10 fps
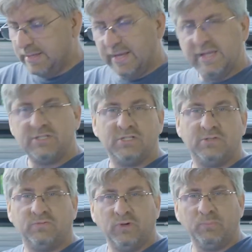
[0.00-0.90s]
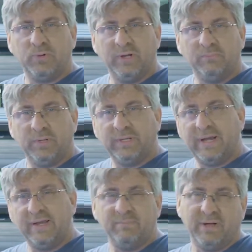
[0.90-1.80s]
I guess it's the footprint, but
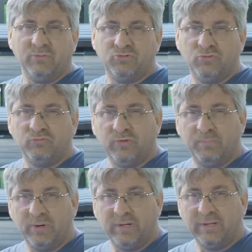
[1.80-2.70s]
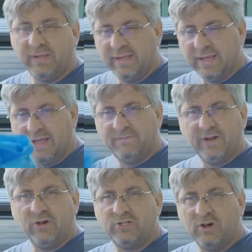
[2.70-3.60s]
I didn't buy a true footprint. I
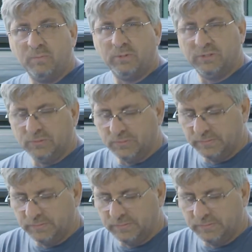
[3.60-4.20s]
figure a tarp will do.